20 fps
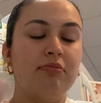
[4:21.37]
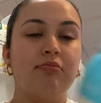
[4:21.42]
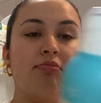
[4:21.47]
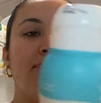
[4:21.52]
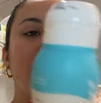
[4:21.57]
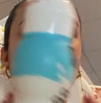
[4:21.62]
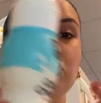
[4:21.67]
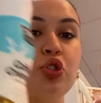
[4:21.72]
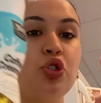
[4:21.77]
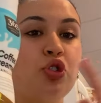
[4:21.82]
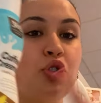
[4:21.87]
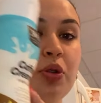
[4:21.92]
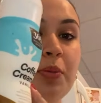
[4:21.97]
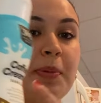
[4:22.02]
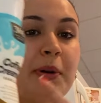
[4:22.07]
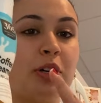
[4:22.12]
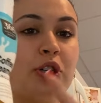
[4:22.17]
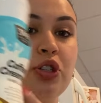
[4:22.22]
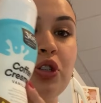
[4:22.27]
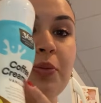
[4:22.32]

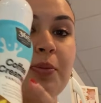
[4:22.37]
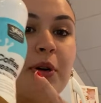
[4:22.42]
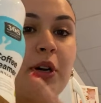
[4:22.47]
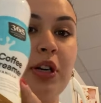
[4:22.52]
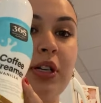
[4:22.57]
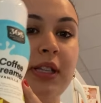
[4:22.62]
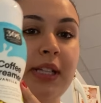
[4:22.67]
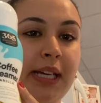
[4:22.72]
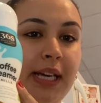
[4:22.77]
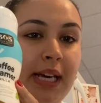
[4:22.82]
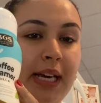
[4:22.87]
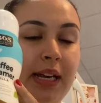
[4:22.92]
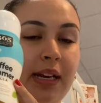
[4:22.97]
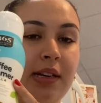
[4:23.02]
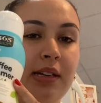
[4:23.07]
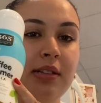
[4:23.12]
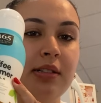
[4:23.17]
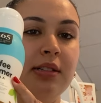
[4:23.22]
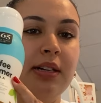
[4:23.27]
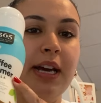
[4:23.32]
Super, super
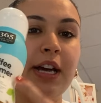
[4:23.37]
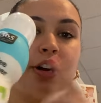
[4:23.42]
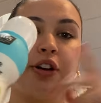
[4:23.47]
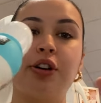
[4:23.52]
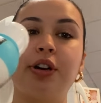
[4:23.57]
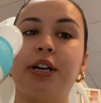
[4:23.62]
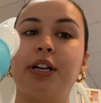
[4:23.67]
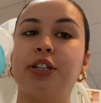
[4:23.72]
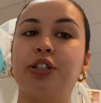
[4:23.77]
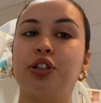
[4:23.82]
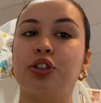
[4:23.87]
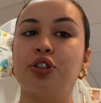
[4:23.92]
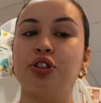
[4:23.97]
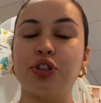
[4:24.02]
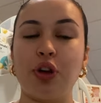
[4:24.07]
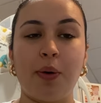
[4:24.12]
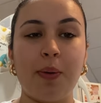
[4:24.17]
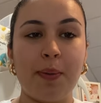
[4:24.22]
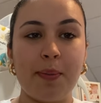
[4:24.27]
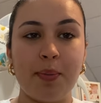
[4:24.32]
clean. Ingredients are
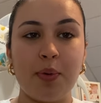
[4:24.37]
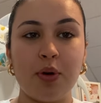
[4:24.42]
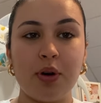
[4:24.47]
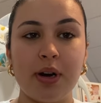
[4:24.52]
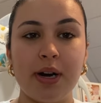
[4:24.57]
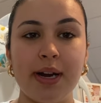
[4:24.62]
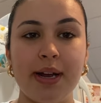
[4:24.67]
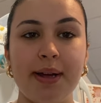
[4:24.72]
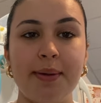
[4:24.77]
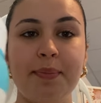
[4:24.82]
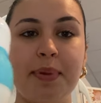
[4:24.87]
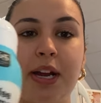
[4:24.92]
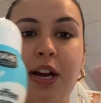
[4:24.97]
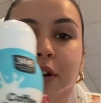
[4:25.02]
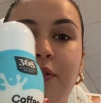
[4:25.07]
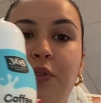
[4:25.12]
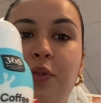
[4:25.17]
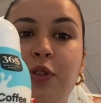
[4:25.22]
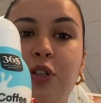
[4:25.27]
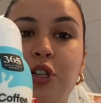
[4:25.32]
so important. Be
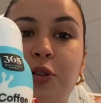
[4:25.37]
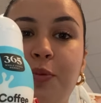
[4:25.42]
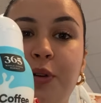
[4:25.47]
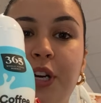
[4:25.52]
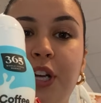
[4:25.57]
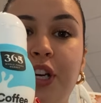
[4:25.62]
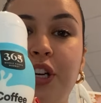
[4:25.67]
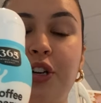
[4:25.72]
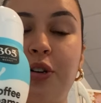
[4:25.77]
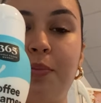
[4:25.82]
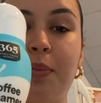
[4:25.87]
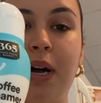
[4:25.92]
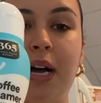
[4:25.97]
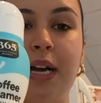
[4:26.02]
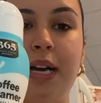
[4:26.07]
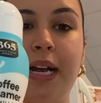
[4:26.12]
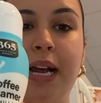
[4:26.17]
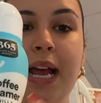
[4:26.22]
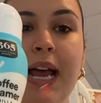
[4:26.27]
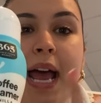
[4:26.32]
careful what you're putting in your
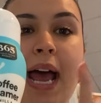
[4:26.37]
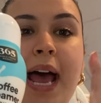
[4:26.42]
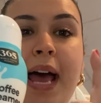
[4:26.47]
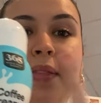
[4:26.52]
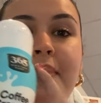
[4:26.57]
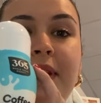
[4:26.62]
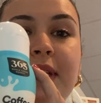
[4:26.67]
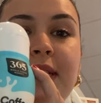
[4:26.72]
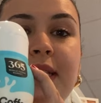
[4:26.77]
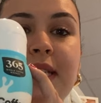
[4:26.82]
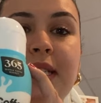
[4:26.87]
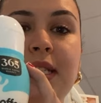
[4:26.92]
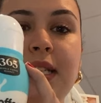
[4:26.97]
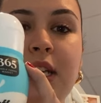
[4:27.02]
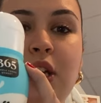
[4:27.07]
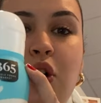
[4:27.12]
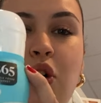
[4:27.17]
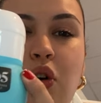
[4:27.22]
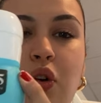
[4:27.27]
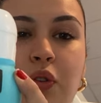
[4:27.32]
body. And this is the
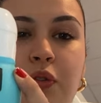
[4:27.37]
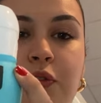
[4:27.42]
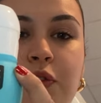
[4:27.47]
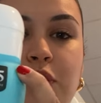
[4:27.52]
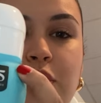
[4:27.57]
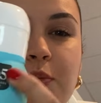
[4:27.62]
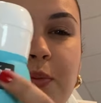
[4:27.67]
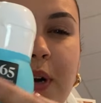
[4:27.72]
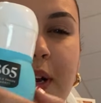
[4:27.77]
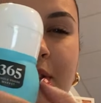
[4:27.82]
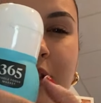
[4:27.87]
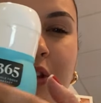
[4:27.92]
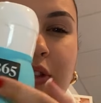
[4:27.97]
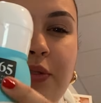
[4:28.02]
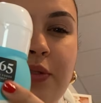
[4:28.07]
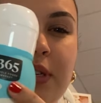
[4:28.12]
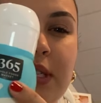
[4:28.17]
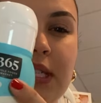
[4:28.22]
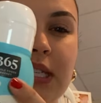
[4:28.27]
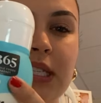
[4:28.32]
Whole Foods brand, the
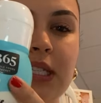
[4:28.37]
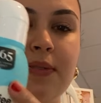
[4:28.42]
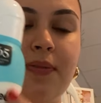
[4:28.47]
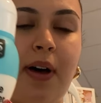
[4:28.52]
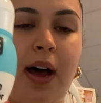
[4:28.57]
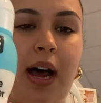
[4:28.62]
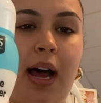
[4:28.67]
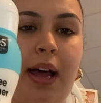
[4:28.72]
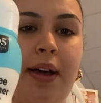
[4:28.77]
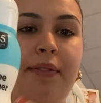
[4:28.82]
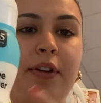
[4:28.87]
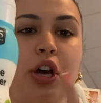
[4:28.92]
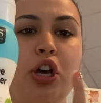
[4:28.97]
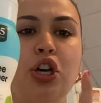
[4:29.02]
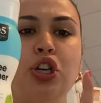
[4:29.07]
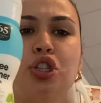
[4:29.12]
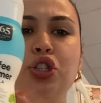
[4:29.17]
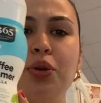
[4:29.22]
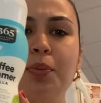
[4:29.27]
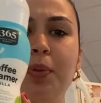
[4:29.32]
365.
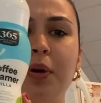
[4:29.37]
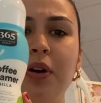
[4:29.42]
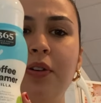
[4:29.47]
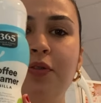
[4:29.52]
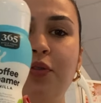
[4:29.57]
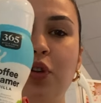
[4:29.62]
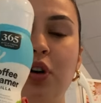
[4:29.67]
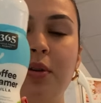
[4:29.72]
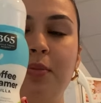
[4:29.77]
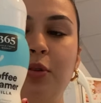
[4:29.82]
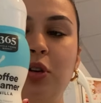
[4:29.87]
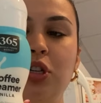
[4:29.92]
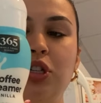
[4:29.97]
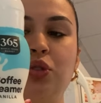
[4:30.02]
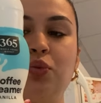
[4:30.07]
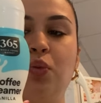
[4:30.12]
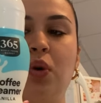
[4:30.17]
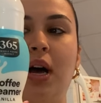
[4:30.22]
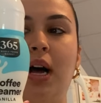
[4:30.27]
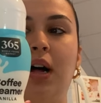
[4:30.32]
Super affordable as
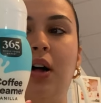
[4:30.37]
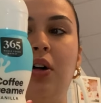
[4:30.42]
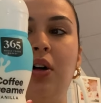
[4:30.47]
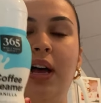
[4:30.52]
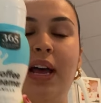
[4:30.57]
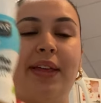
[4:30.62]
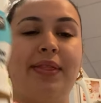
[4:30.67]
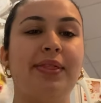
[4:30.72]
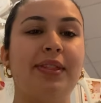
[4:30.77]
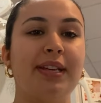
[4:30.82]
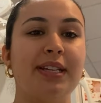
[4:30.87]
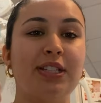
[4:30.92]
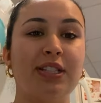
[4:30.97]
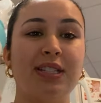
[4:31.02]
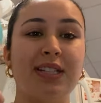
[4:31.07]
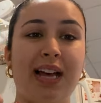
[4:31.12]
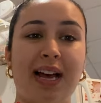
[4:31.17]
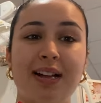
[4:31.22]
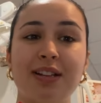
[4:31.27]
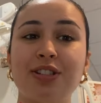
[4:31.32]
well. And this
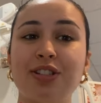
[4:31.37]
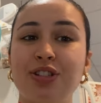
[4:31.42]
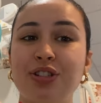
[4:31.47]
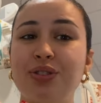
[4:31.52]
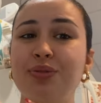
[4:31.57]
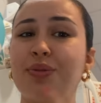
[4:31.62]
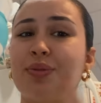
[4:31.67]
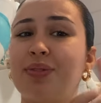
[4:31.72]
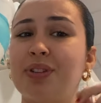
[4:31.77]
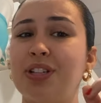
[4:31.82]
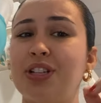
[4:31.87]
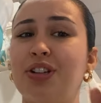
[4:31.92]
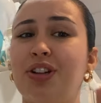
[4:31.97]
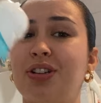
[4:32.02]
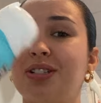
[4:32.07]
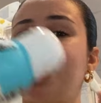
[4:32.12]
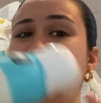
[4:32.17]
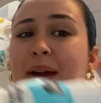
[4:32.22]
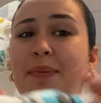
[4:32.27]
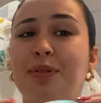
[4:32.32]
lasts you a really long
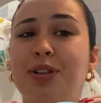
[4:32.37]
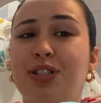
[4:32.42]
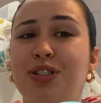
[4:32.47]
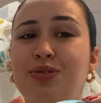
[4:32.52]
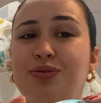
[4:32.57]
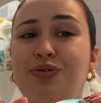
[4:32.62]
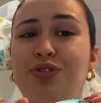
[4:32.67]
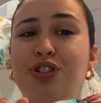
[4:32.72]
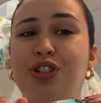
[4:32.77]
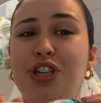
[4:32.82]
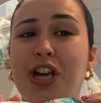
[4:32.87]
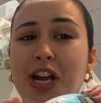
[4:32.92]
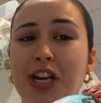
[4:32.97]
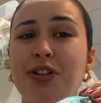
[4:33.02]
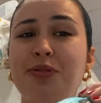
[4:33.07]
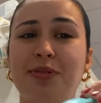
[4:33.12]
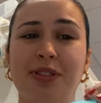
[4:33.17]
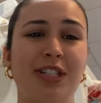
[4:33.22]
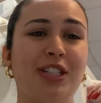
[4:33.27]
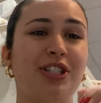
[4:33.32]
time because you
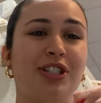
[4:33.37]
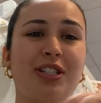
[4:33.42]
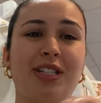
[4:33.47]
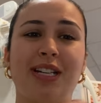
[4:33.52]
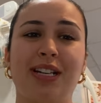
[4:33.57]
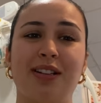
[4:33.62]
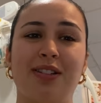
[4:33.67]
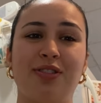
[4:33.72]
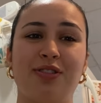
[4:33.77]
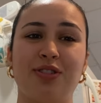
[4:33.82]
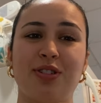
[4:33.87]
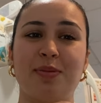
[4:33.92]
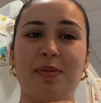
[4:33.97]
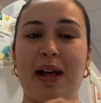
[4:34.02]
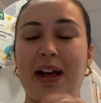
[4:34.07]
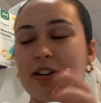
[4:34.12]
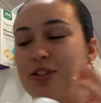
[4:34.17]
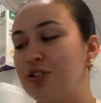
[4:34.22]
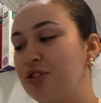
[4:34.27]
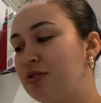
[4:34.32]
genuinely just need a little
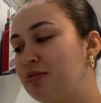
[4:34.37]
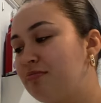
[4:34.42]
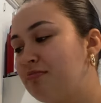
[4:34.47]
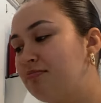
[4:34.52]
splash.